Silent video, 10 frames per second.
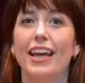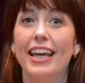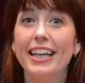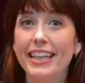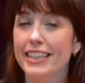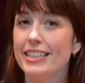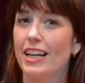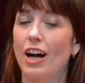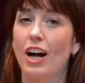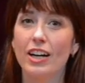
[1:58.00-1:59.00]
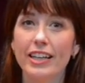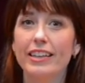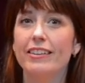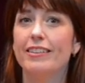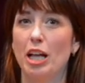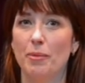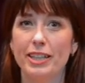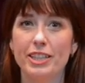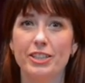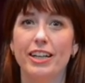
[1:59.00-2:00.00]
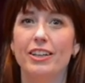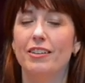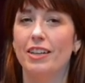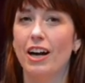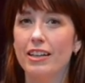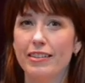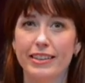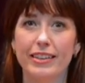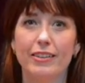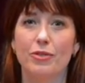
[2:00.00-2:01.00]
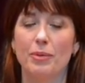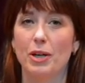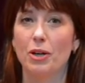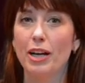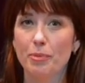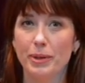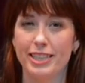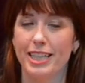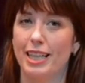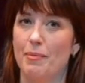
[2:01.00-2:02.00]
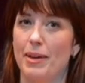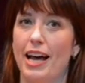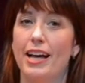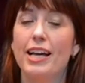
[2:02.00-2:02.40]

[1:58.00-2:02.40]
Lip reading: In it, artists, administrators, artisans from across British Columbia